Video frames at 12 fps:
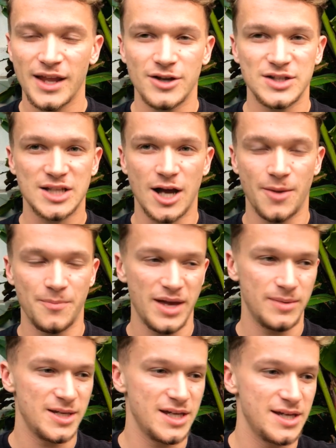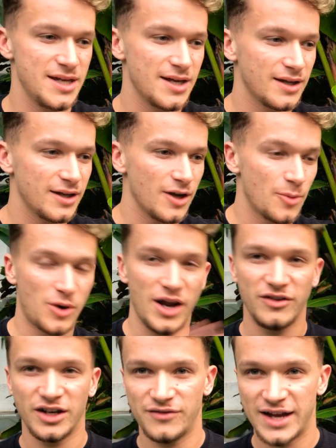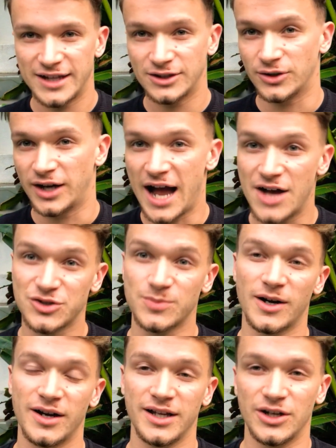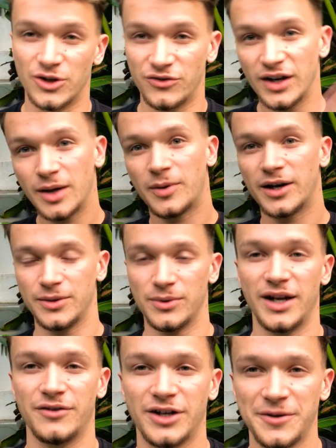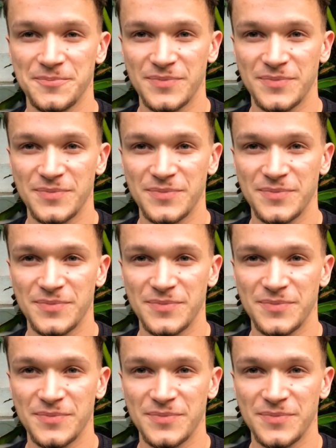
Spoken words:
some maybe private event or house party or villa party, whatever,